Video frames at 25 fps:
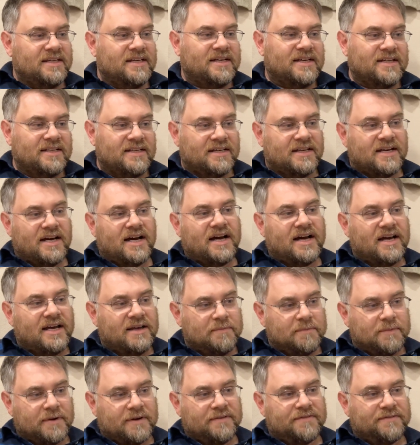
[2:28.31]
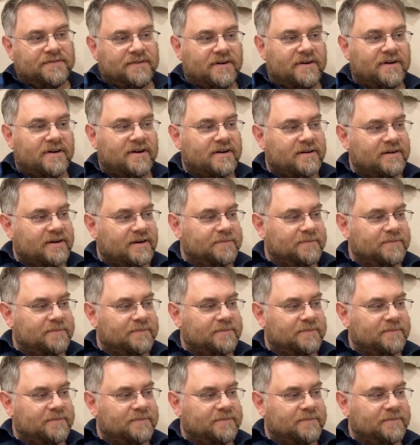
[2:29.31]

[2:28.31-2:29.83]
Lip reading: kind of guy by far.